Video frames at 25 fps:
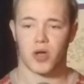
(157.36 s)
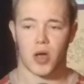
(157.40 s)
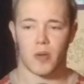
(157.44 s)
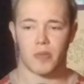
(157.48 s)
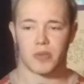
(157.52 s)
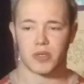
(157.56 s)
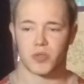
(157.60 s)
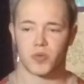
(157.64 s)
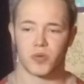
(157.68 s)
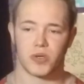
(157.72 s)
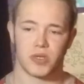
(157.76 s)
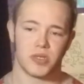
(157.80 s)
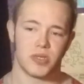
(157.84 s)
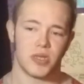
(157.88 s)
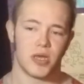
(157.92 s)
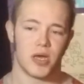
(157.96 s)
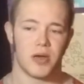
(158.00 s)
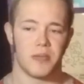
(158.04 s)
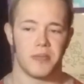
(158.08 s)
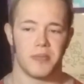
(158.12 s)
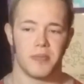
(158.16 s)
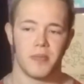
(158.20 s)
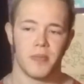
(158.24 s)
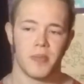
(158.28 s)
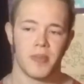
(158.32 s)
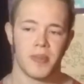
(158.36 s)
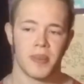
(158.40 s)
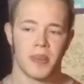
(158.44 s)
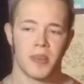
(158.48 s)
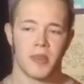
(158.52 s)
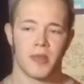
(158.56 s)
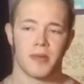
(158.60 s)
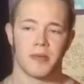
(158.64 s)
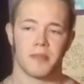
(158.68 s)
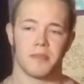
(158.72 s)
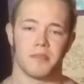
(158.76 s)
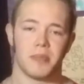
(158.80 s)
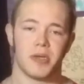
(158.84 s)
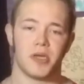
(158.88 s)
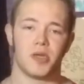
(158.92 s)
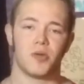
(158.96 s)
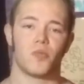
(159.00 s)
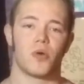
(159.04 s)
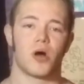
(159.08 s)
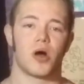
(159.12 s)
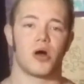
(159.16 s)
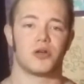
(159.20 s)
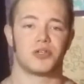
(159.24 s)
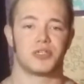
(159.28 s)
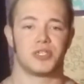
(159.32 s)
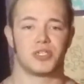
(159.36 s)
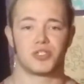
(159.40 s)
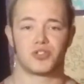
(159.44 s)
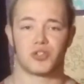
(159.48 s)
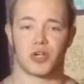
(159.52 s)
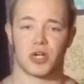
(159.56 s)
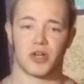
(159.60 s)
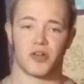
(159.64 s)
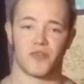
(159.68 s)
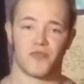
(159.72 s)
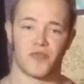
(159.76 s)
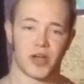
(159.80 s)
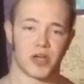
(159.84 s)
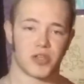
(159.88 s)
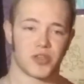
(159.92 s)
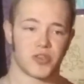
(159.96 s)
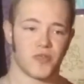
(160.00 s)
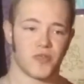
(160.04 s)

on between them. Meanwhile, she's trying to fight